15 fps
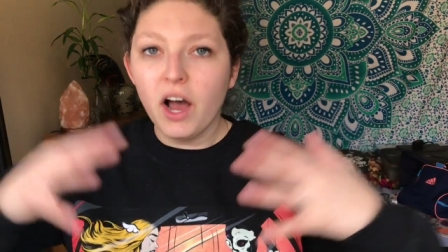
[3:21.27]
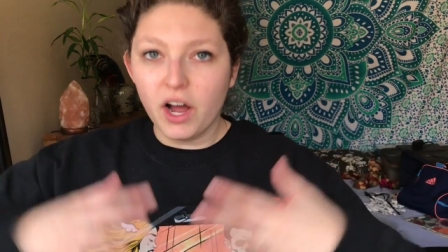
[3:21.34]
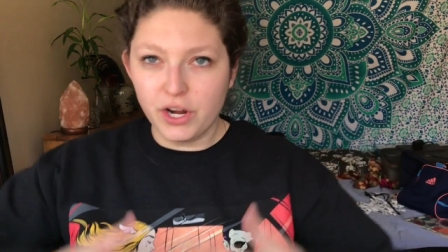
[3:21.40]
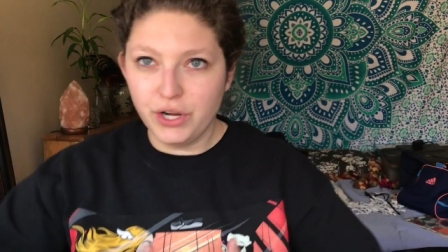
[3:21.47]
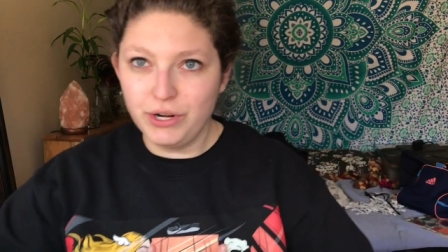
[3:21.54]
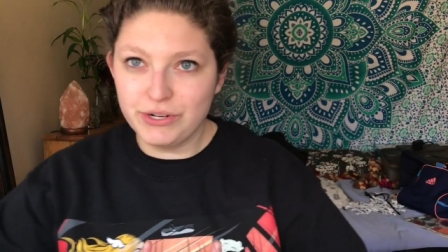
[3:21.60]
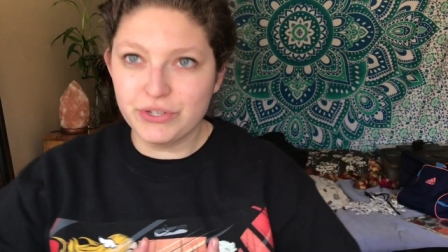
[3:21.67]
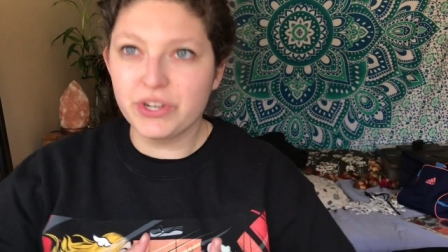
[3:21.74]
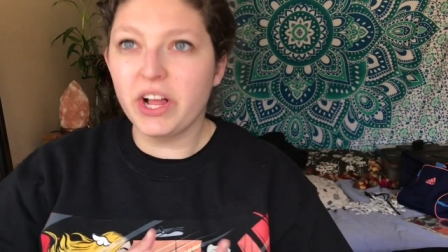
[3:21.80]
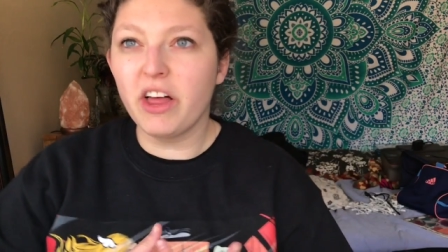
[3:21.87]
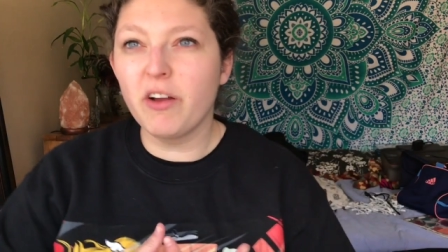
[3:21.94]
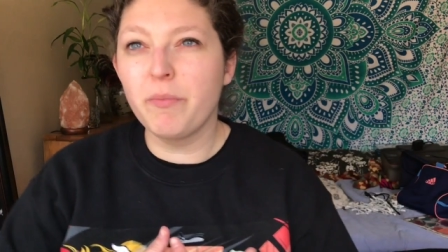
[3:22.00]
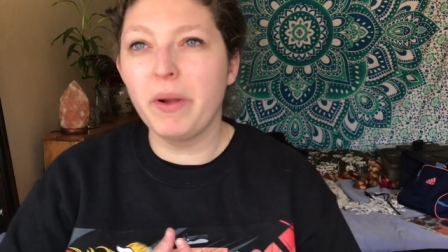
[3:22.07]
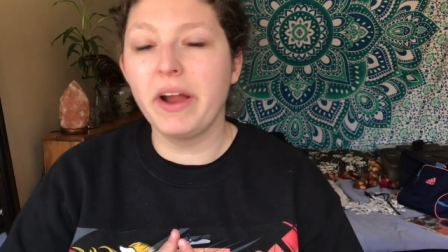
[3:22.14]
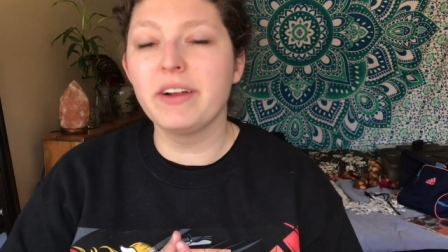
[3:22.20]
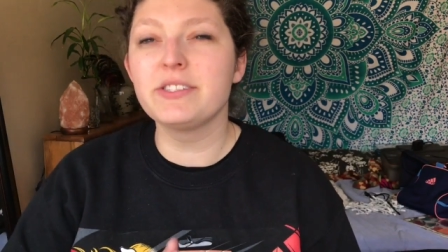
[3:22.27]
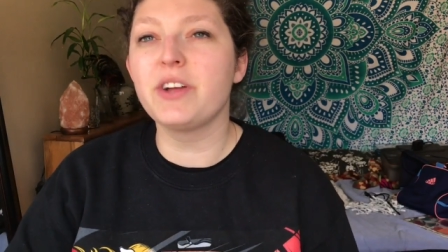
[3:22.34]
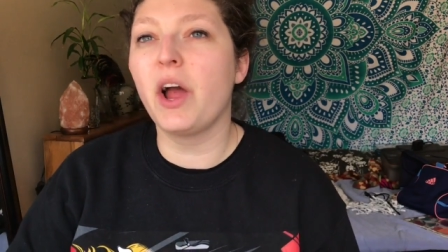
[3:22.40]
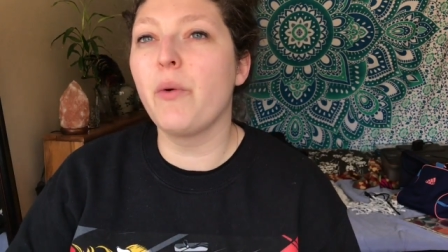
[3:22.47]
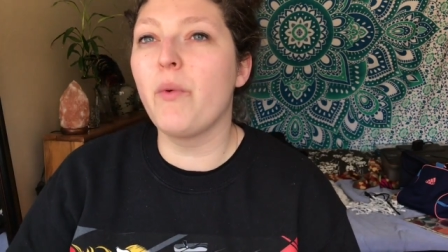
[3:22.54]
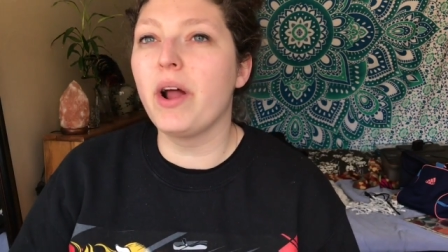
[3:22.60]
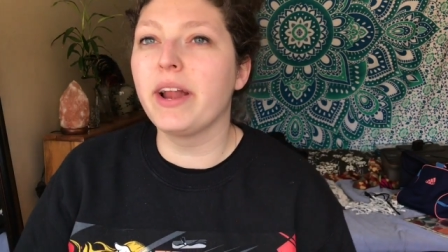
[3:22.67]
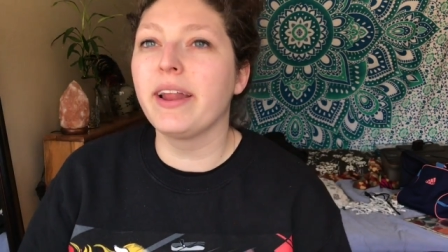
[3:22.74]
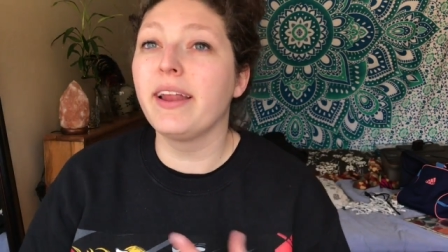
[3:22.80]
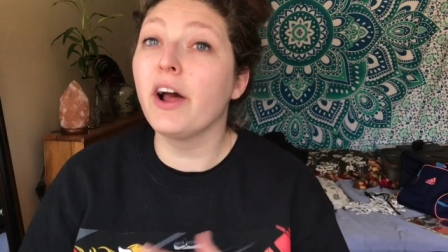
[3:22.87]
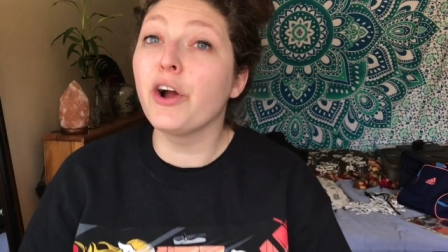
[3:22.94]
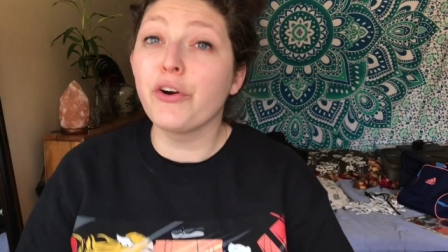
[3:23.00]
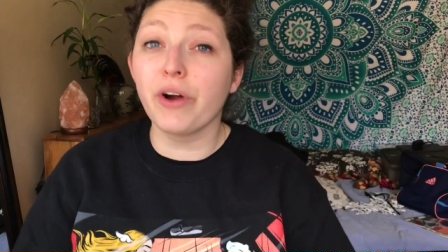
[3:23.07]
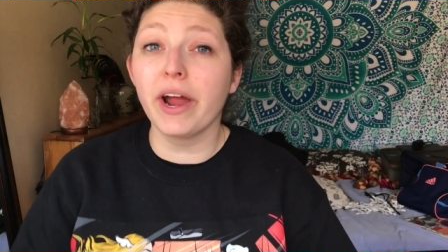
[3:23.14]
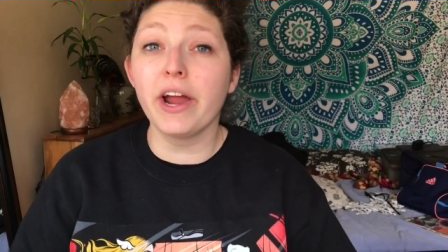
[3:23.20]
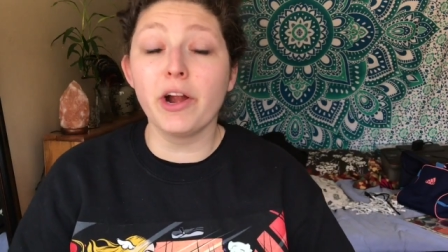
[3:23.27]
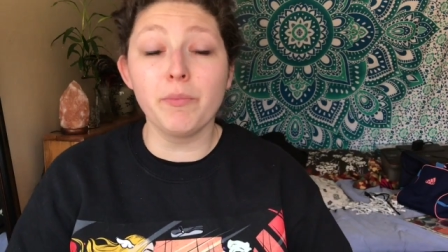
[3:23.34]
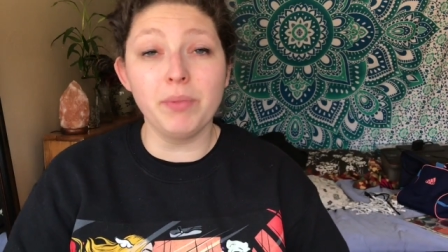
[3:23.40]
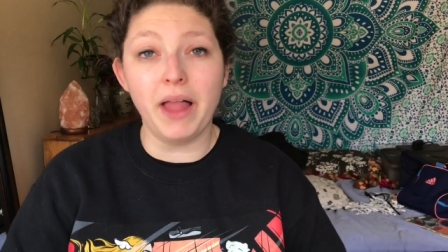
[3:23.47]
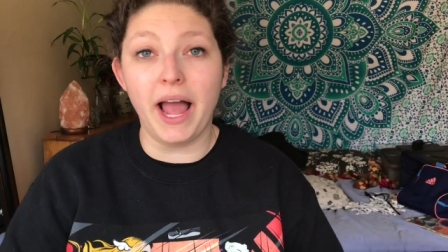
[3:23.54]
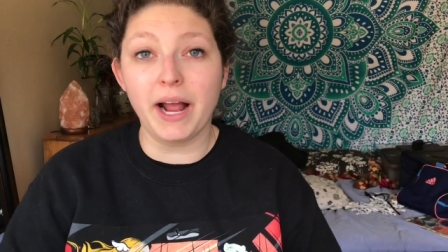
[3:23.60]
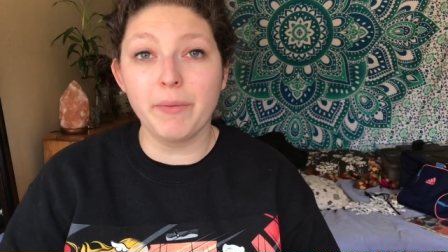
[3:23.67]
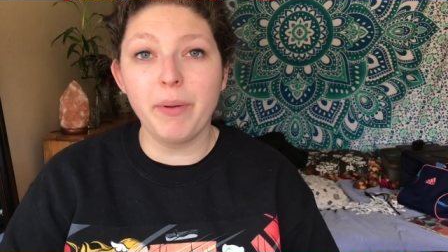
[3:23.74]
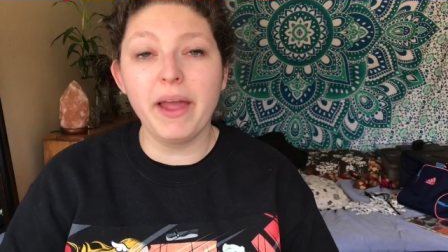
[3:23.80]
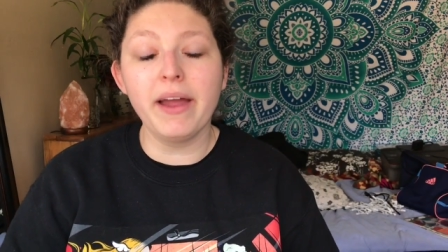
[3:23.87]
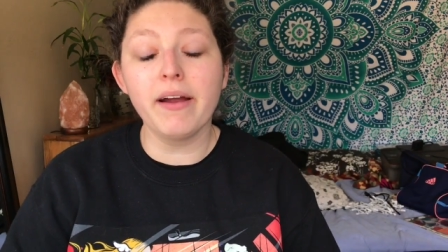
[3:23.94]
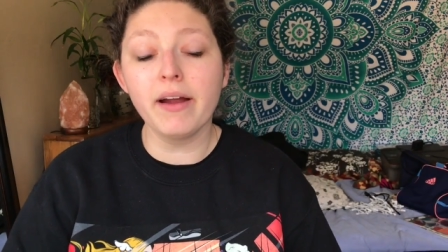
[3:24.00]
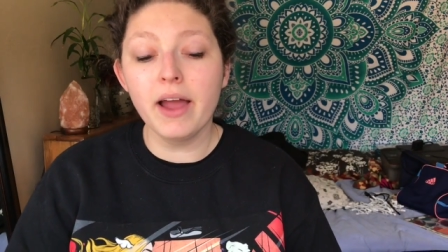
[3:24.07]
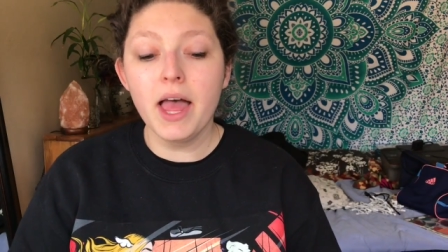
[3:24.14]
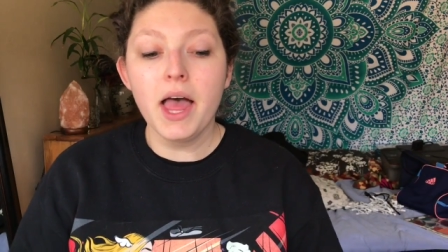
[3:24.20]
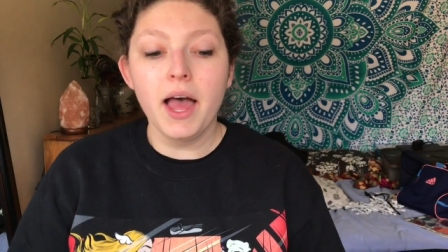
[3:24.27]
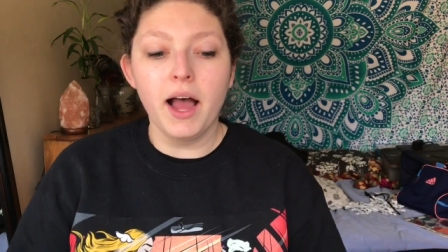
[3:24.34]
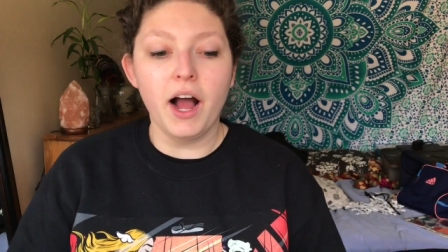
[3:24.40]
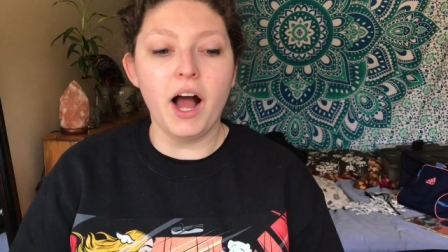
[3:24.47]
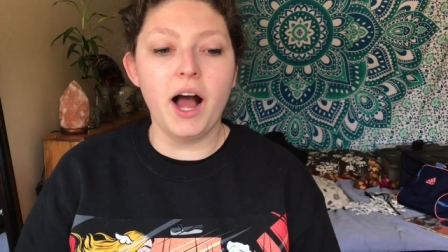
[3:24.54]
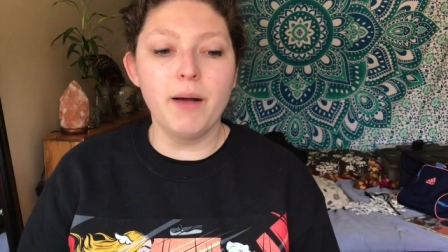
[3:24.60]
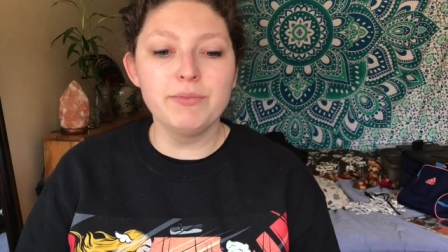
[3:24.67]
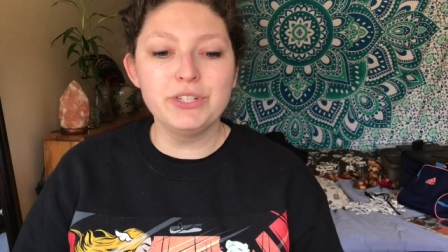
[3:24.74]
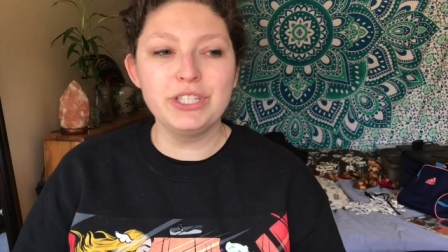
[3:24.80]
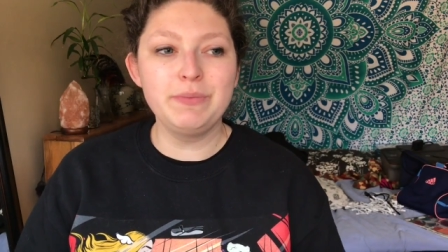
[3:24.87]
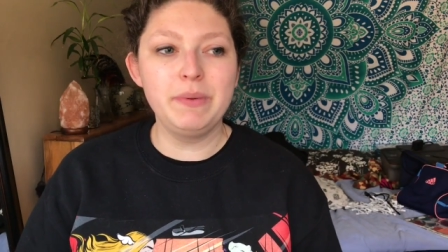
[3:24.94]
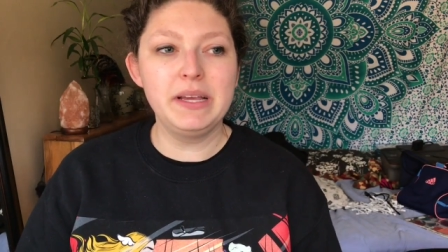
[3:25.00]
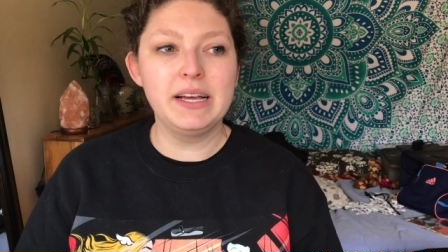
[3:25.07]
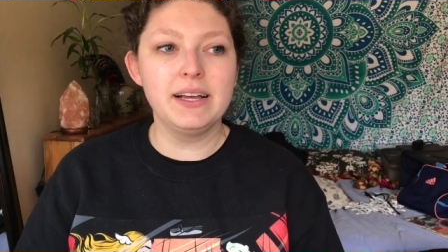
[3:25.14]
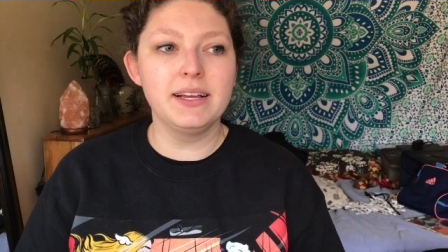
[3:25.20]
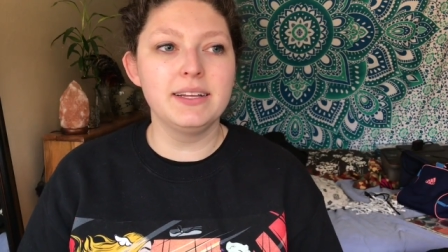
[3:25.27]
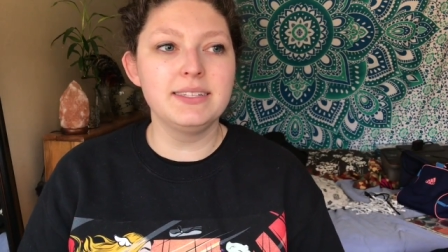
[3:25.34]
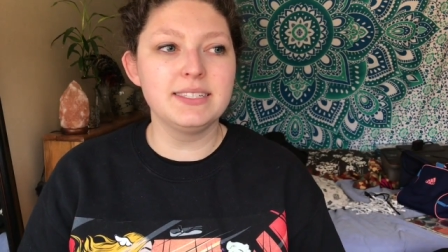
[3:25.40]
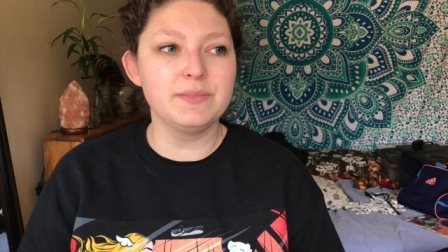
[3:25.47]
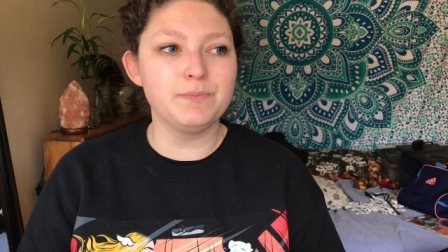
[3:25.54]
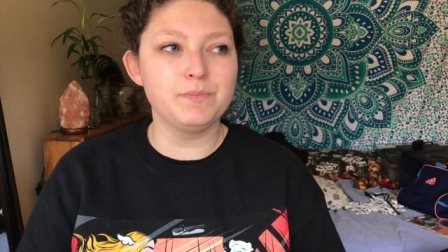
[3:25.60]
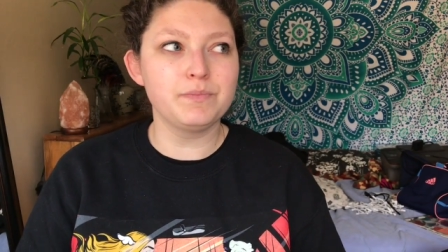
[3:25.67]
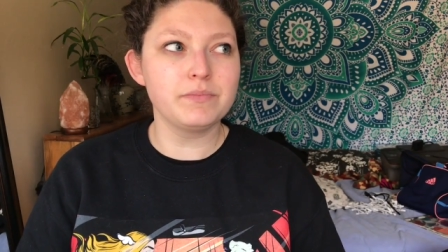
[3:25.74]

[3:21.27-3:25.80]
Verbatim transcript: a neutral color pair, so I wanted a gray or black pair, just because